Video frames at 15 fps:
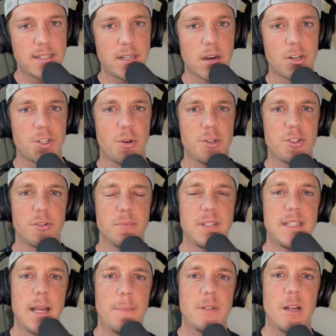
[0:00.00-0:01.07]
Sarah Sjoström
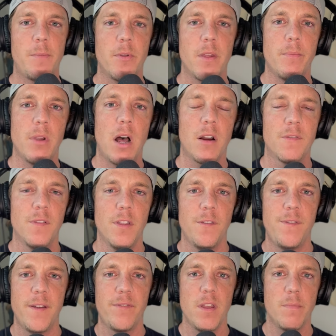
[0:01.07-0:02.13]
steps up on the block for the
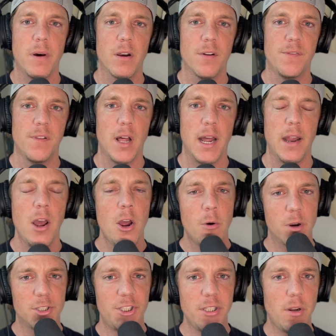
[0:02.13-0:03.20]
50 butterfly,
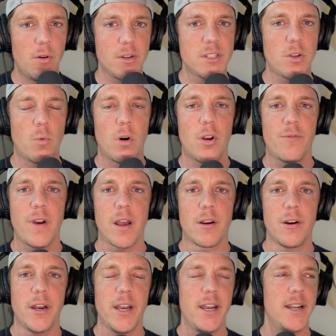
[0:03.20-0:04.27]
where she holds the world
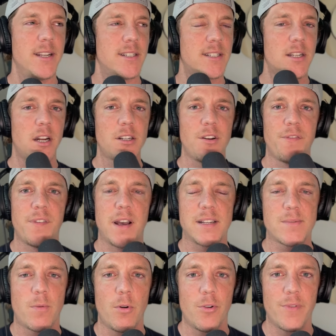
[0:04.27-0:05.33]
record, and it is such a
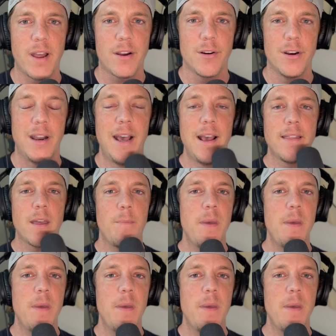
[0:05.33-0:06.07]
fast world record that